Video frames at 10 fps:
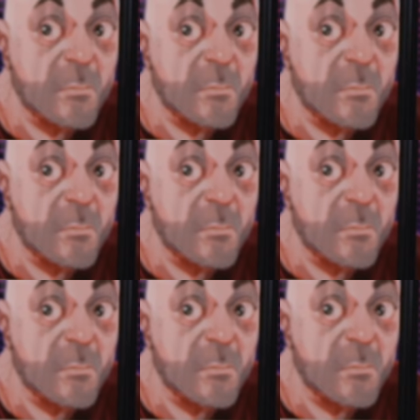
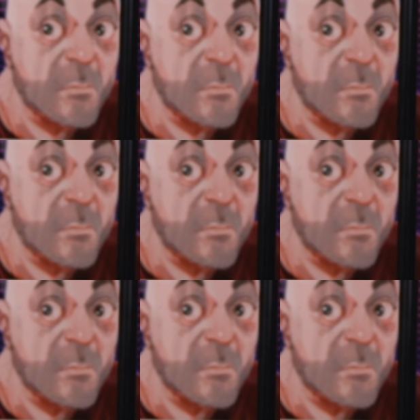
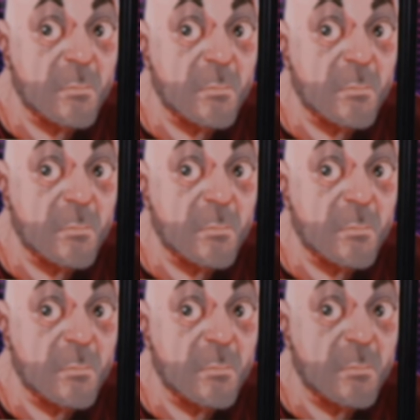
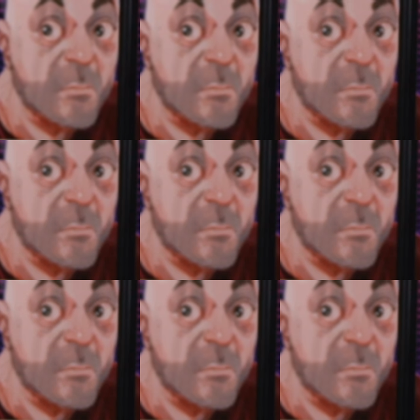
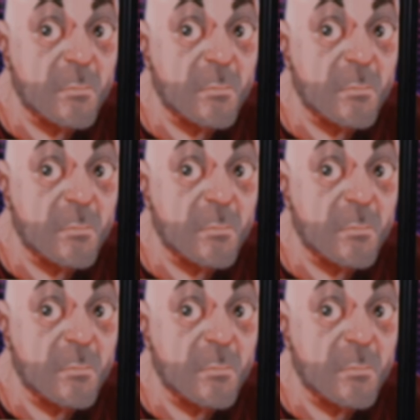
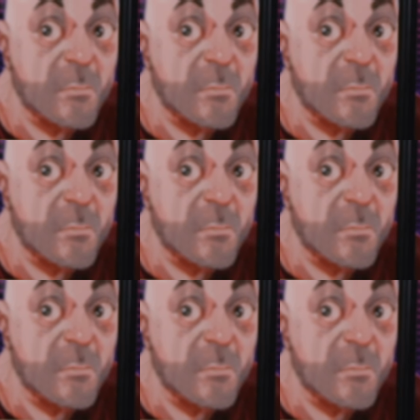
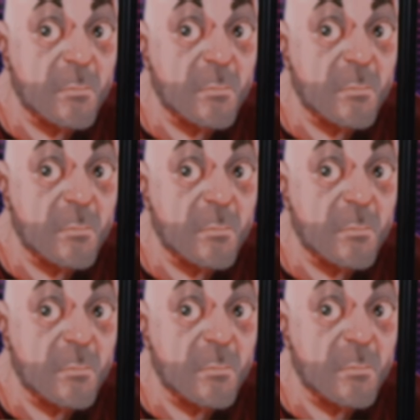
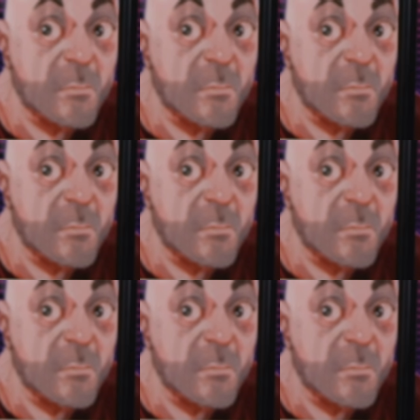
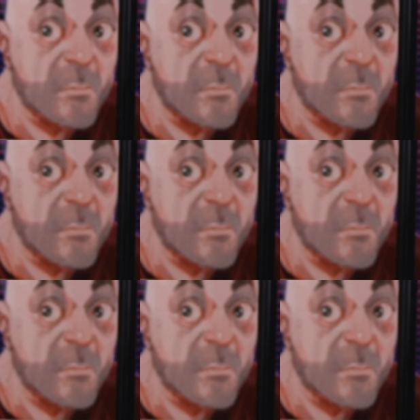No words are spoken by the person on screen.